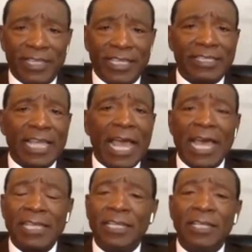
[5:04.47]
for these
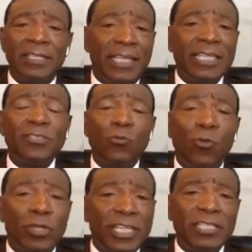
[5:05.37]
guys. These
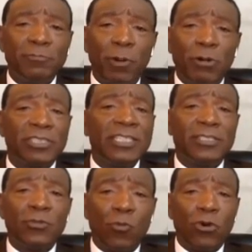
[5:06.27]

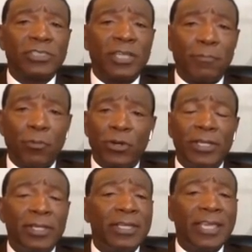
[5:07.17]
postseason awards are
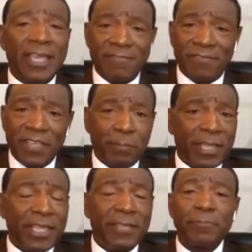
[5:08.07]
important.
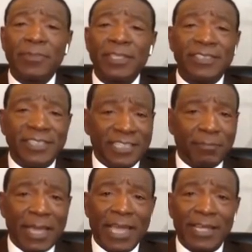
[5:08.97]
MVP,
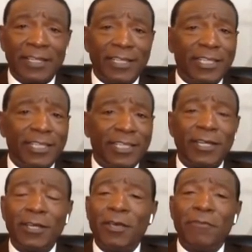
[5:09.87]
6th Man of the
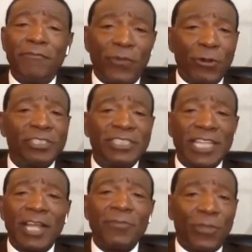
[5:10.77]
Year, 1st,
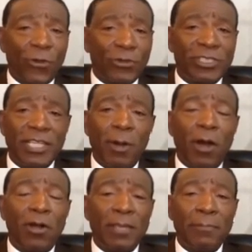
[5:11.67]
2nd, 3rd team
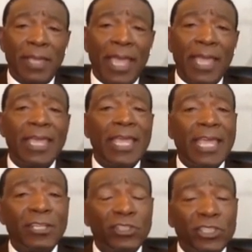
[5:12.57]
All-NBA.
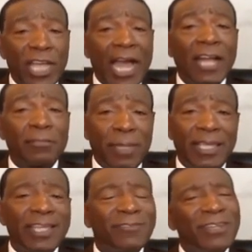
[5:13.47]
It shocked
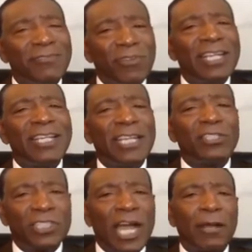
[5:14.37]
me. It really
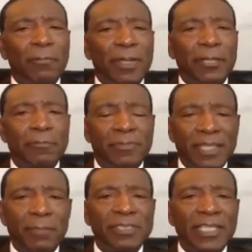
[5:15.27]
didn't shock me.
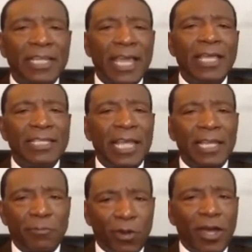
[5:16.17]
Let me say that
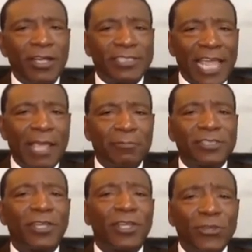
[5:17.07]
LeBron
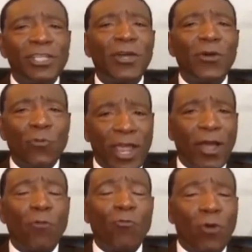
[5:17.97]
James is acutely
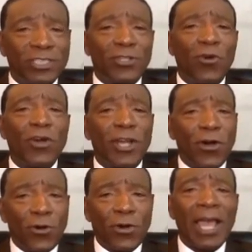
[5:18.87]
aware of what's going
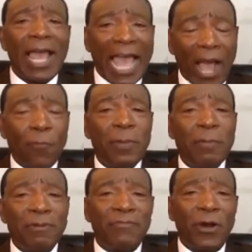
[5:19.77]
on, how
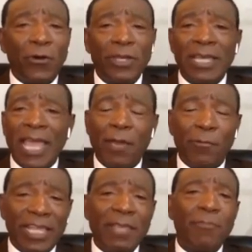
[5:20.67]
people vote.
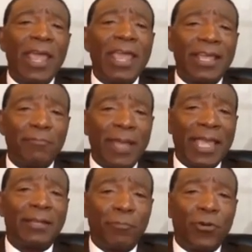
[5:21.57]
And when he
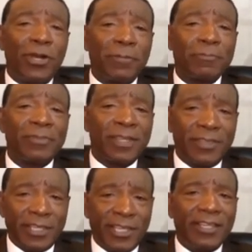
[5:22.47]
made the point,
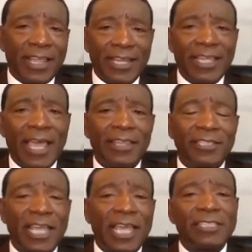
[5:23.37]
the year that he had
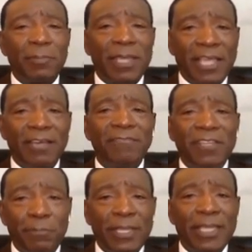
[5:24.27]
the chance to be
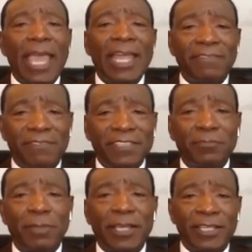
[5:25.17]
MVP and
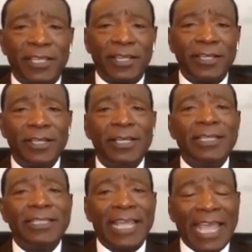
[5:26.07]
Defensive Player of the Year,
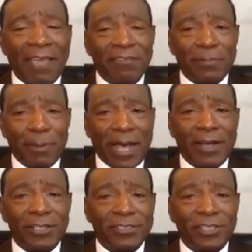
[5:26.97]
they gave it to
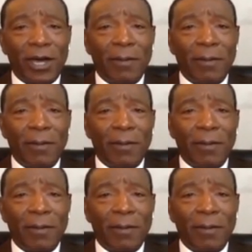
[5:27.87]
Marc